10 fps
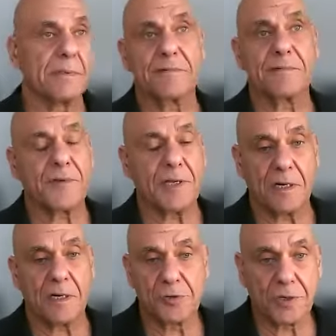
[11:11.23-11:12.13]
fifteen
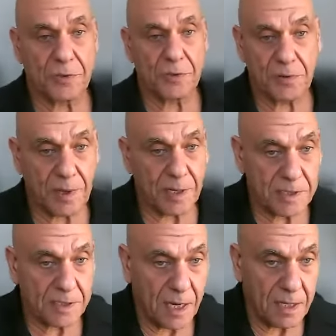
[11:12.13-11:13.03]
hundred or two
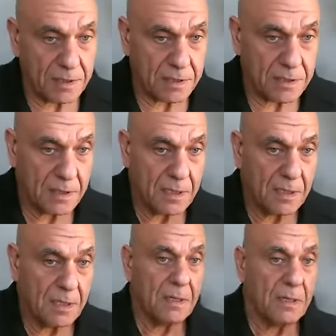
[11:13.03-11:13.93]
thousand dollars.
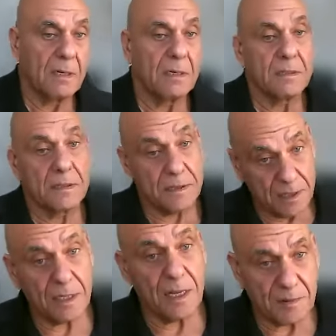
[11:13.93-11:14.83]

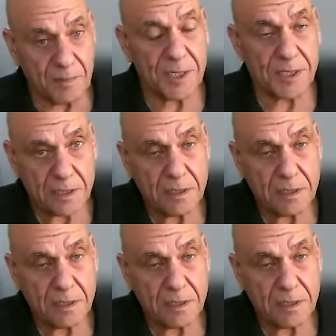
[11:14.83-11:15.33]
Still a lot of money.